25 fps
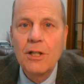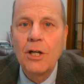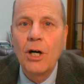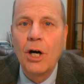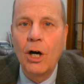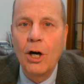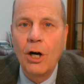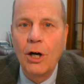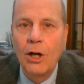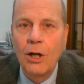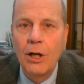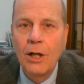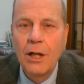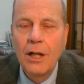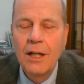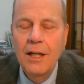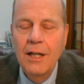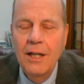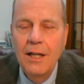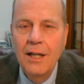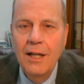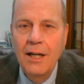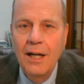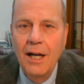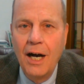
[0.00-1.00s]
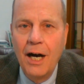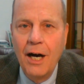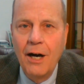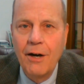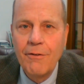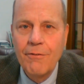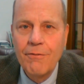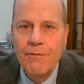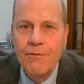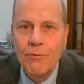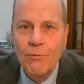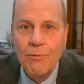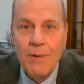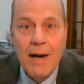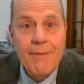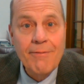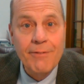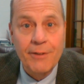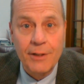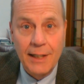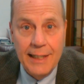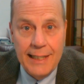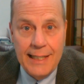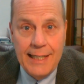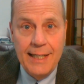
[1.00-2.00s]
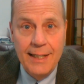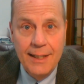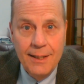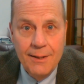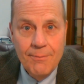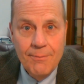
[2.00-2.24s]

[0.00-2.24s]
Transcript: call of reveille